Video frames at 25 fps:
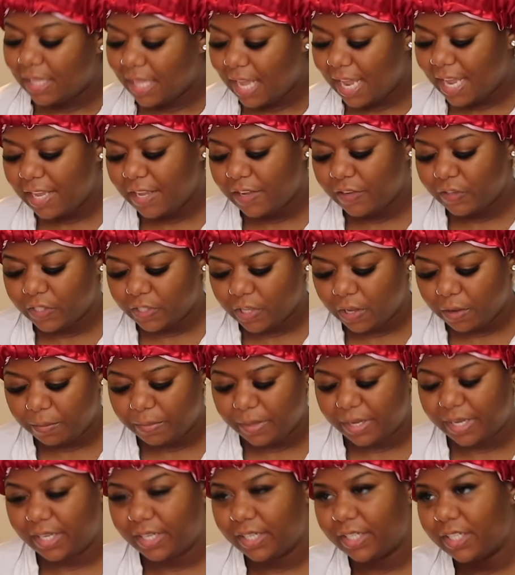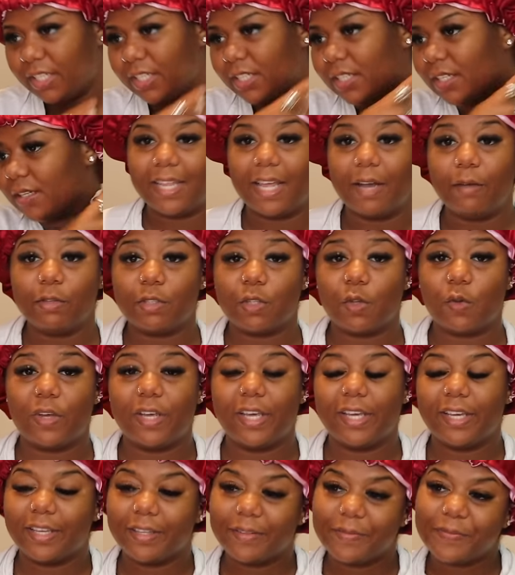Thank you so much. That was
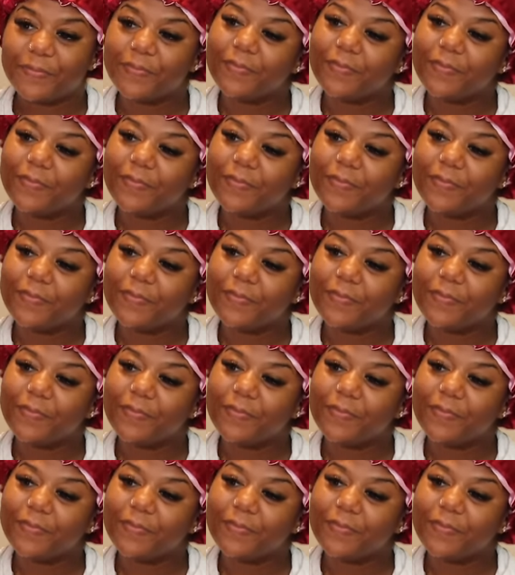quick.